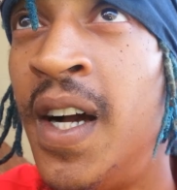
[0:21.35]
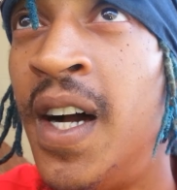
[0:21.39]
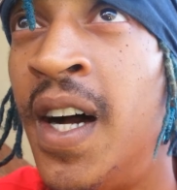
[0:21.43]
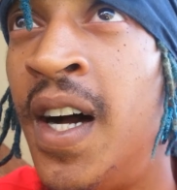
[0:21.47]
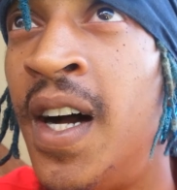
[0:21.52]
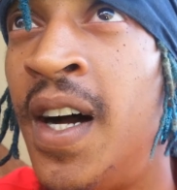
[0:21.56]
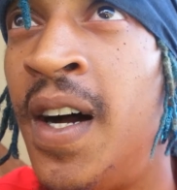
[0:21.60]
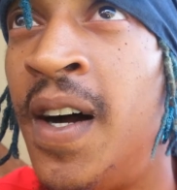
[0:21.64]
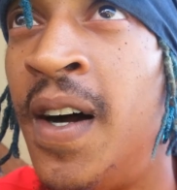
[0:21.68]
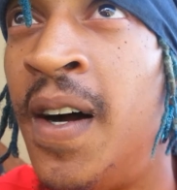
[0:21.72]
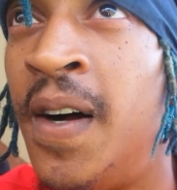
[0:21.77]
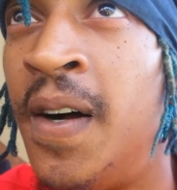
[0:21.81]

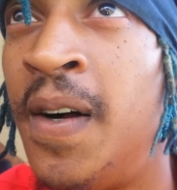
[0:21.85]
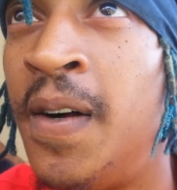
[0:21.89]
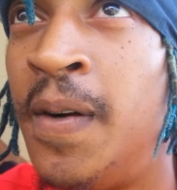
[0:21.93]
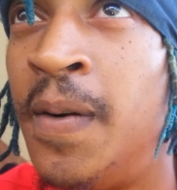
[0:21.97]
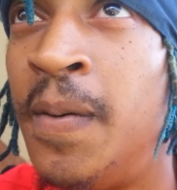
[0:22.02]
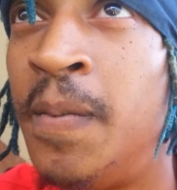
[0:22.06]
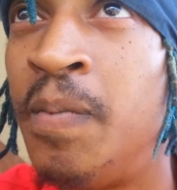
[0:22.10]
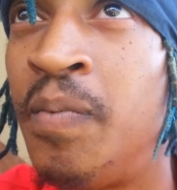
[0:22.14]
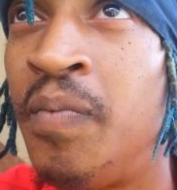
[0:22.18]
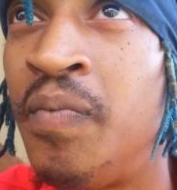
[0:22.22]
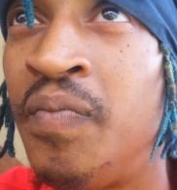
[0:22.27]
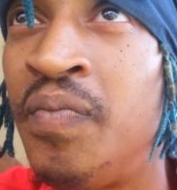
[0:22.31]

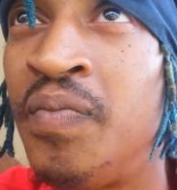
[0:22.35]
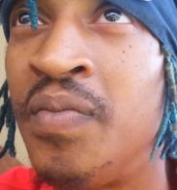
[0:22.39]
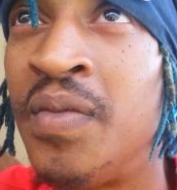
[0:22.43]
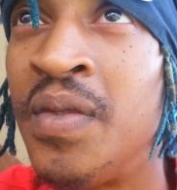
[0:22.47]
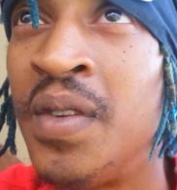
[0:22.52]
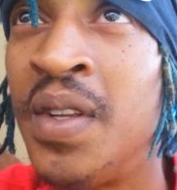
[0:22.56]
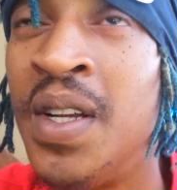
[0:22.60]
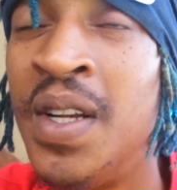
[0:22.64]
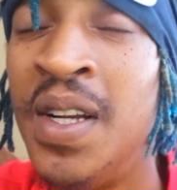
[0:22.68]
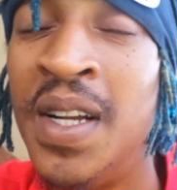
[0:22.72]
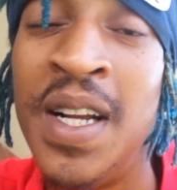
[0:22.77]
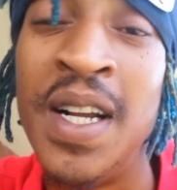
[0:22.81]
Uh,
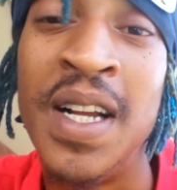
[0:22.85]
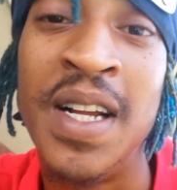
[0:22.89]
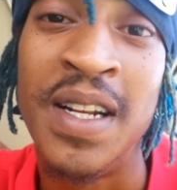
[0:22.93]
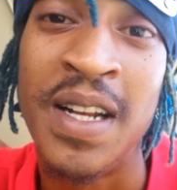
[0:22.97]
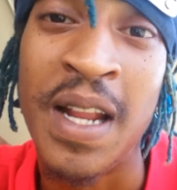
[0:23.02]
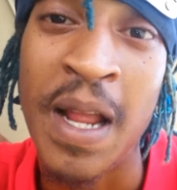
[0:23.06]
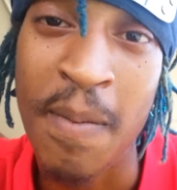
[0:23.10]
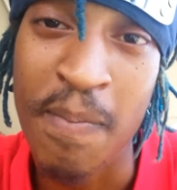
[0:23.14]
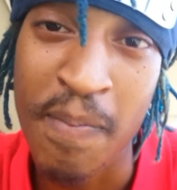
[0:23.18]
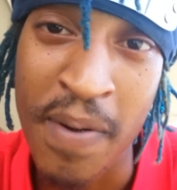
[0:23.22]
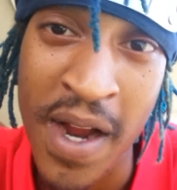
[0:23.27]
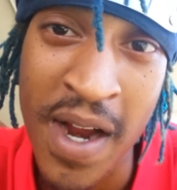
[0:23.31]

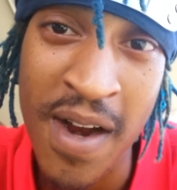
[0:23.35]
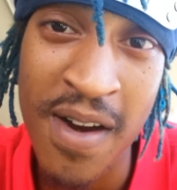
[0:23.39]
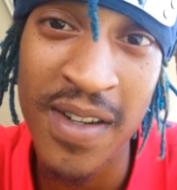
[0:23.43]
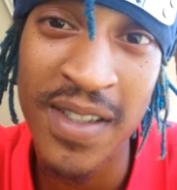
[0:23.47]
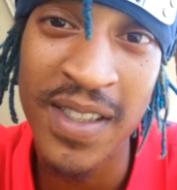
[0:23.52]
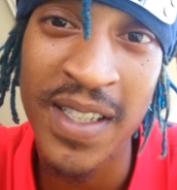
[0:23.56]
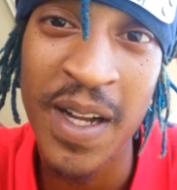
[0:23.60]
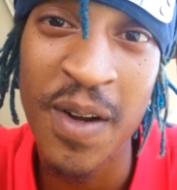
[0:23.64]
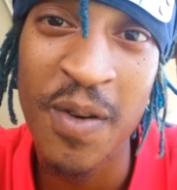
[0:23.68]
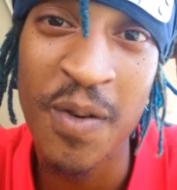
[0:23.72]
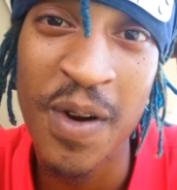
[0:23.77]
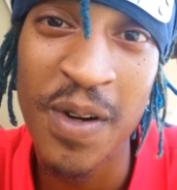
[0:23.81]
they
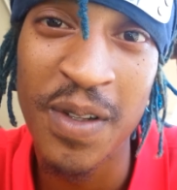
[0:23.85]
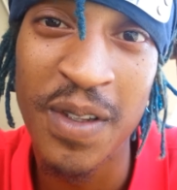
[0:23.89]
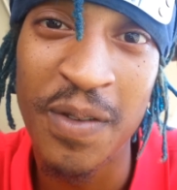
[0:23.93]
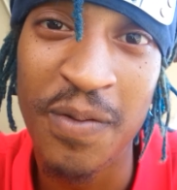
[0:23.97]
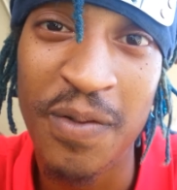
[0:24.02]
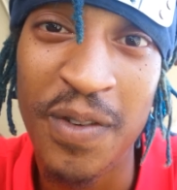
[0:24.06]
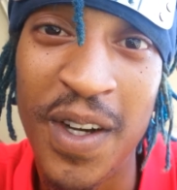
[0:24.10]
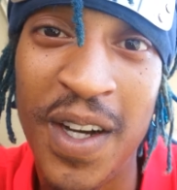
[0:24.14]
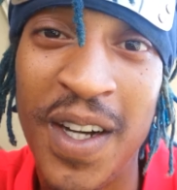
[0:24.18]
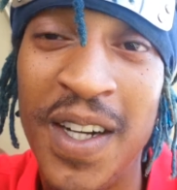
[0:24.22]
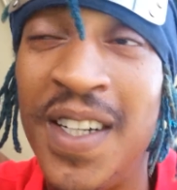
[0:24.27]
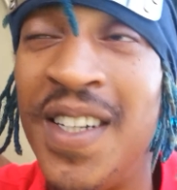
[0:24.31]
parents ain't worth the
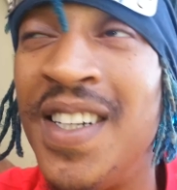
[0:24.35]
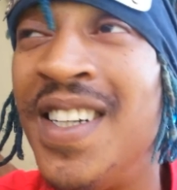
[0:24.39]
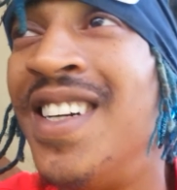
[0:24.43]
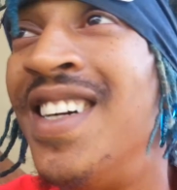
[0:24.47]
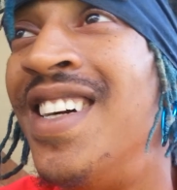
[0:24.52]
fuck.